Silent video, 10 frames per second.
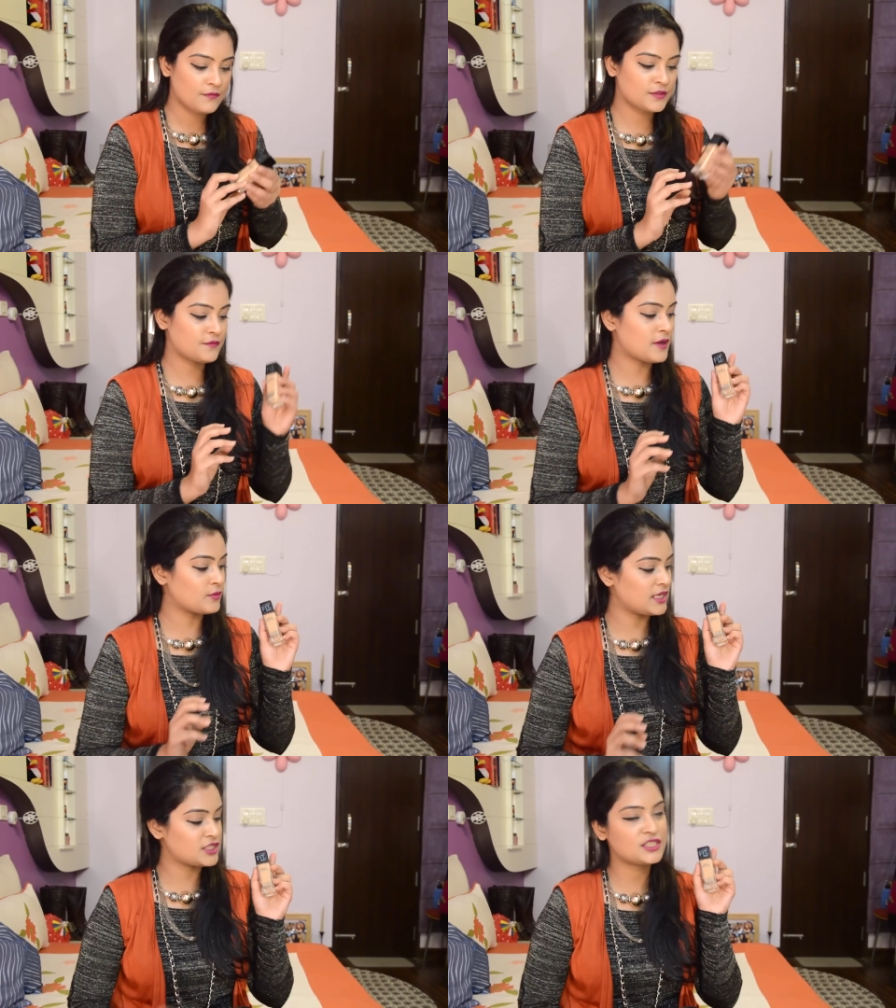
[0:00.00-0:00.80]
For the
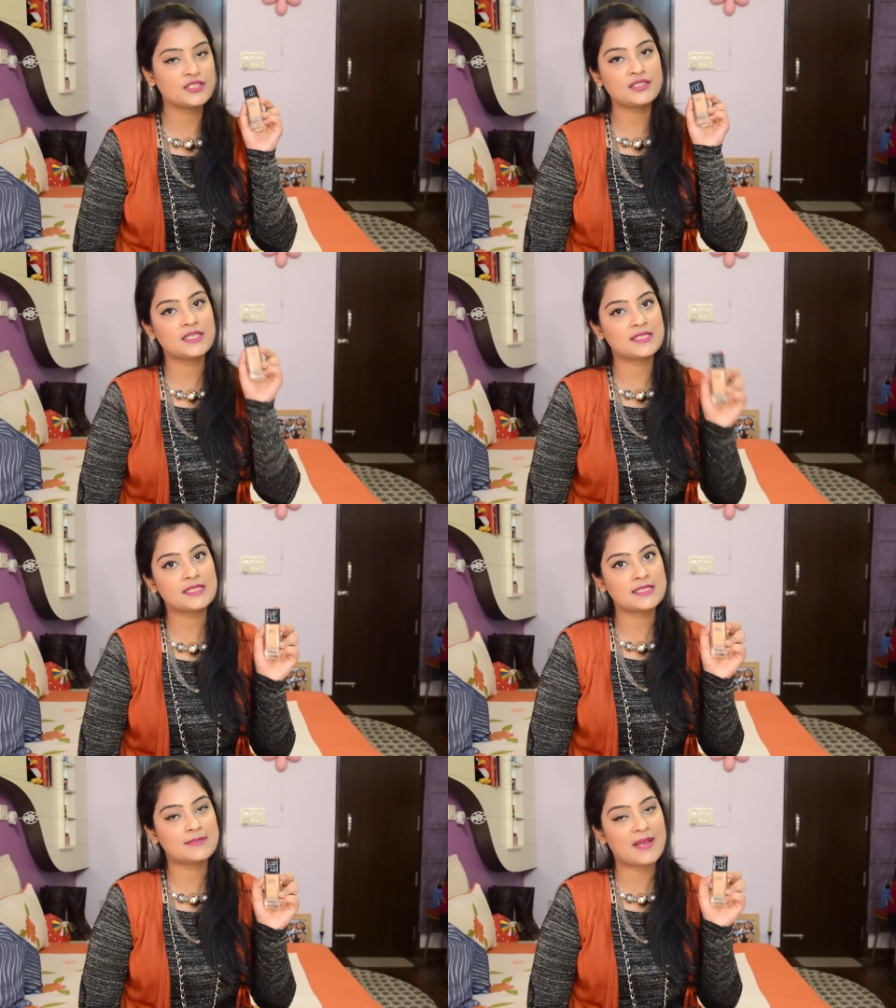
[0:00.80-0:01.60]
foundation, this
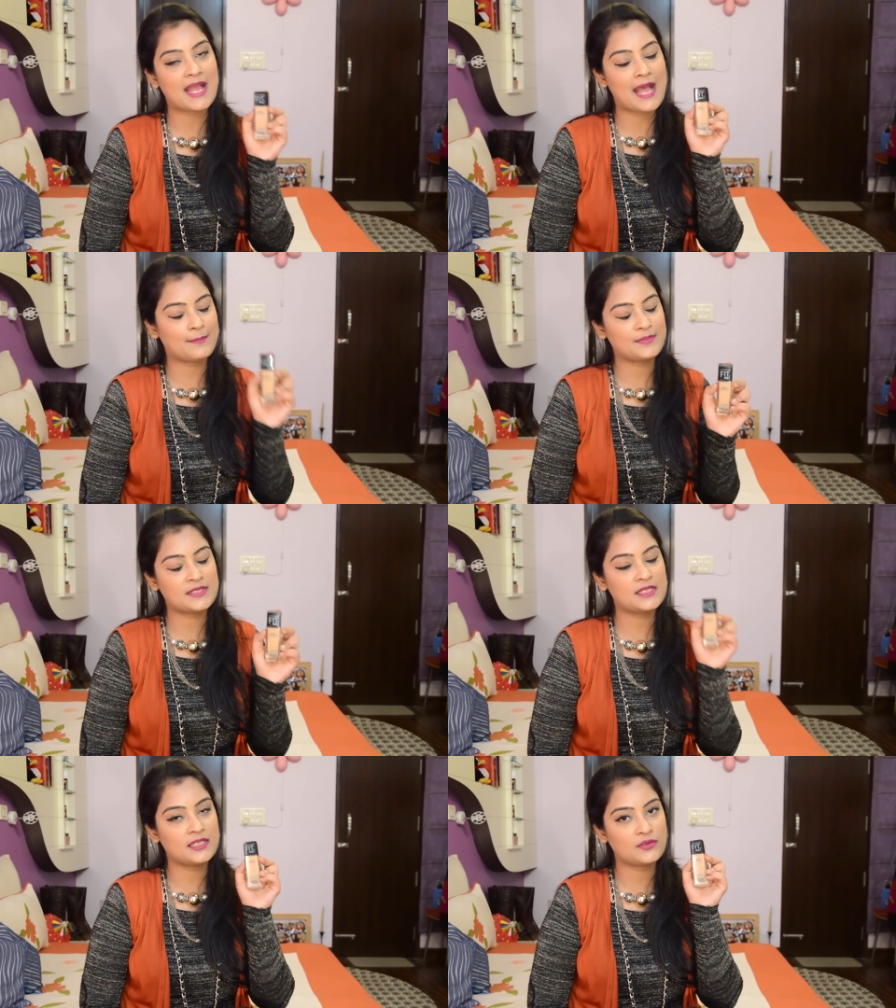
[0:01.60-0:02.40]
is my
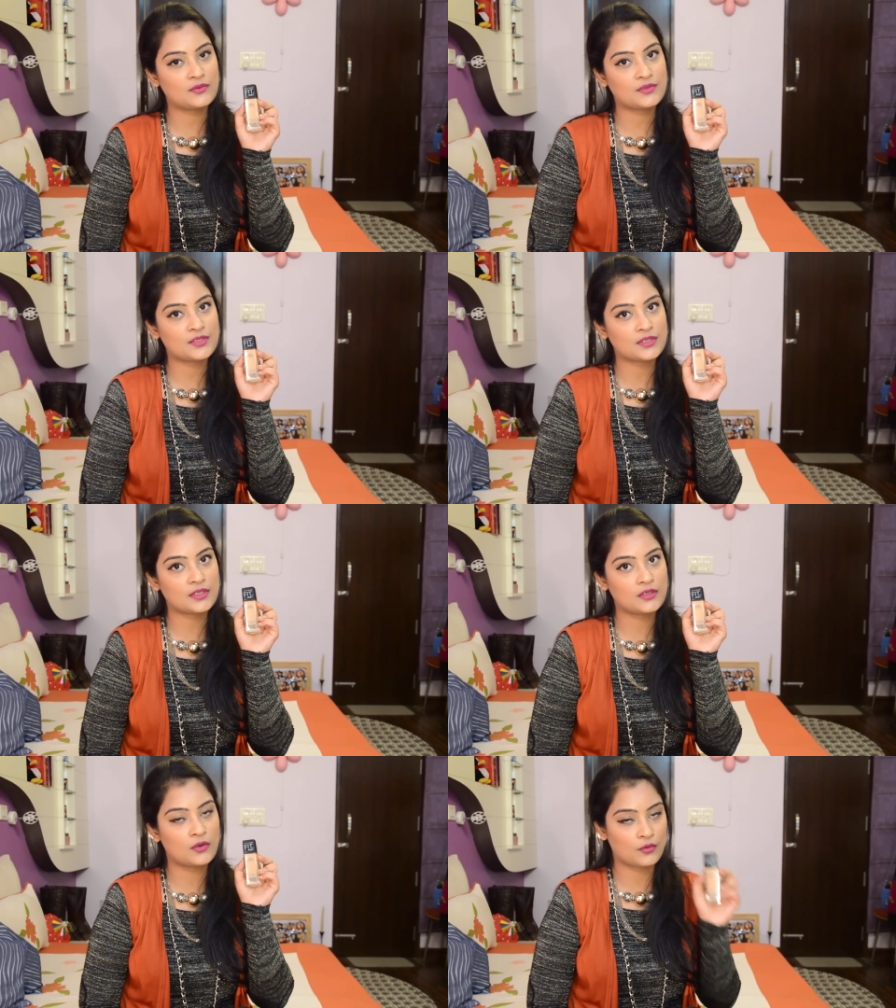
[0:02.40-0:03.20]
absolute
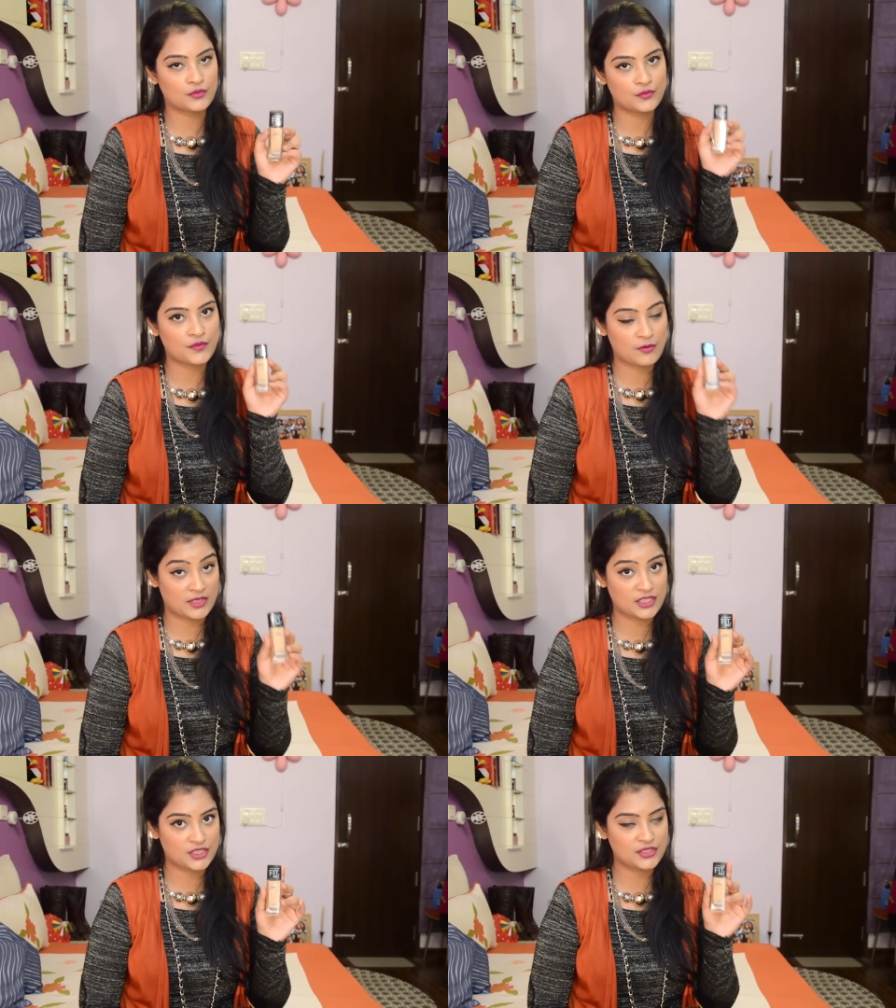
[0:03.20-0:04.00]
go-to
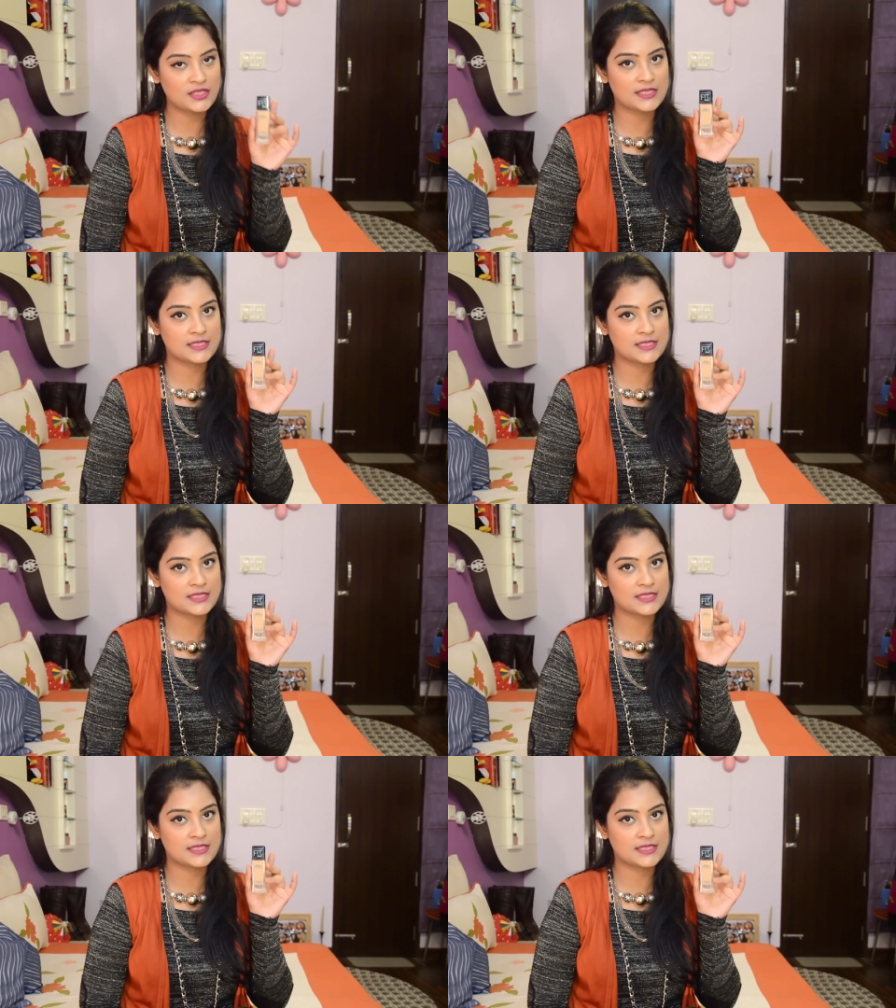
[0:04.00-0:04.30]
foundation.